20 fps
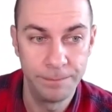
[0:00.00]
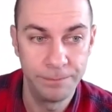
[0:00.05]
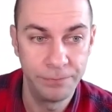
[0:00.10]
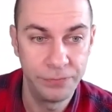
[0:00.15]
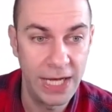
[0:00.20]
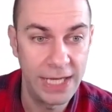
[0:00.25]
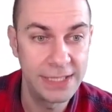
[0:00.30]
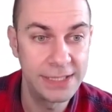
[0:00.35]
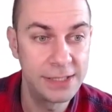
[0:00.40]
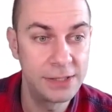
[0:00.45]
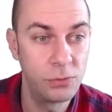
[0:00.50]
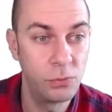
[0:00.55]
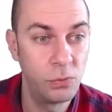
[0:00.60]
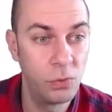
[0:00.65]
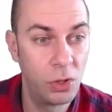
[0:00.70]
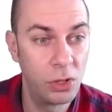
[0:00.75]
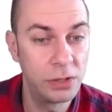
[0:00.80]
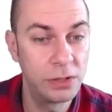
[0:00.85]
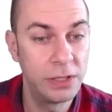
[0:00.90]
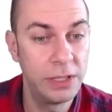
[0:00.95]
That's
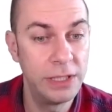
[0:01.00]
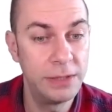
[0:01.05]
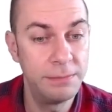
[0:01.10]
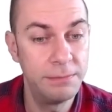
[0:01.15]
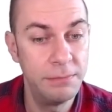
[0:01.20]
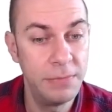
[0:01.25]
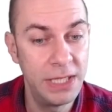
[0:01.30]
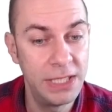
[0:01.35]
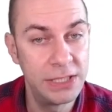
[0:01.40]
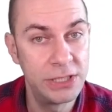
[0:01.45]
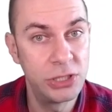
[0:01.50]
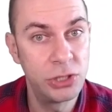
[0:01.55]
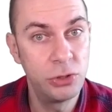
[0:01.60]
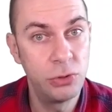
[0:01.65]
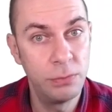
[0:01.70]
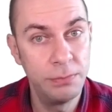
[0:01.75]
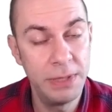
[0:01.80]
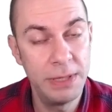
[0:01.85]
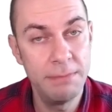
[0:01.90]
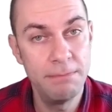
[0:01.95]
what it means
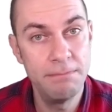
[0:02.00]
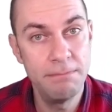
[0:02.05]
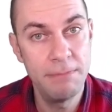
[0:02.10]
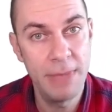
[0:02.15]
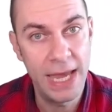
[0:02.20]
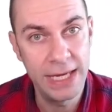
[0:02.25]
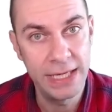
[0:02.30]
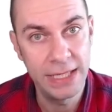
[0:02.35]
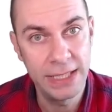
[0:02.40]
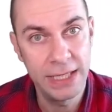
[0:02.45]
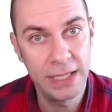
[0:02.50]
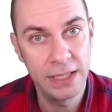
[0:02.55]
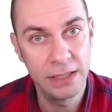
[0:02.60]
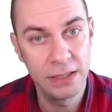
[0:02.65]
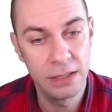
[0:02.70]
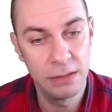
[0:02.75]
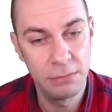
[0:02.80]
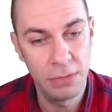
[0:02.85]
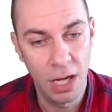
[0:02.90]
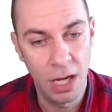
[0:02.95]
to be
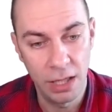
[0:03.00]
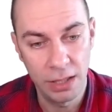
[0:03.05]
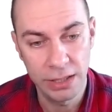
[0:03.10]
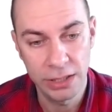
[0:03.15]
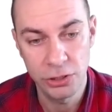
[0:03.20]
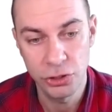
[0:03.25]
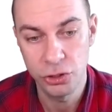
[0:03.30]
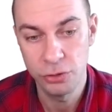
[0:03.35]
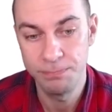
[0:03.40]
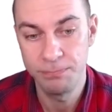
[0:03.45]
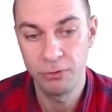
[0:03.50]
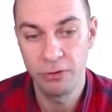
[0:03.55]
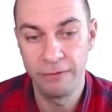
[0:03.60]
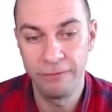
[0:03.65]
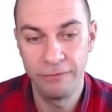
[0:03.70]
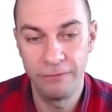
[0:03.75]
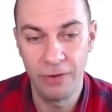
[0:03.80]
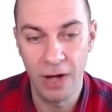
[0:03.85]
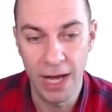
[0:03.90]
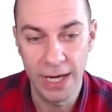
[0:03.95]
making the market. You're
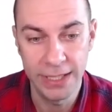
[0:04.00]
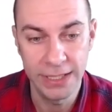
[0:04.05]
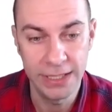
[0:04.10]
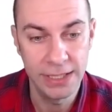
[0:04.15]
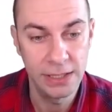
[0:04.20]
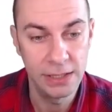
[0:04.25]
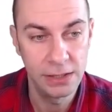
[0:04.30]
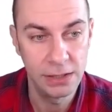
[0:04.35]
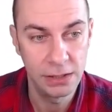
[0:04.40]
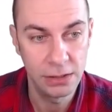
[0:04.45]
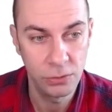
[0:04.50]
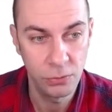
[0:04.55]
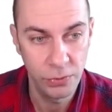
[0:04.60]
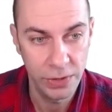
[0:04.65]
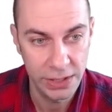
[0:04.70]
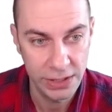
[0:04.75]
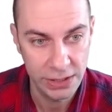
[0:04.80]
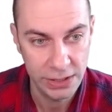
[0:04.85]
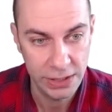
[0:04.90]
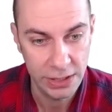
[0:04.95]
providing
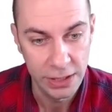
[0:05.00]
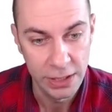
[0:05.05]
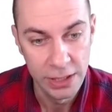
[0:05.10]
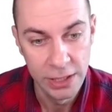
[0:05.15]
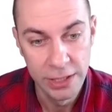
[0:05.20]
liquidity.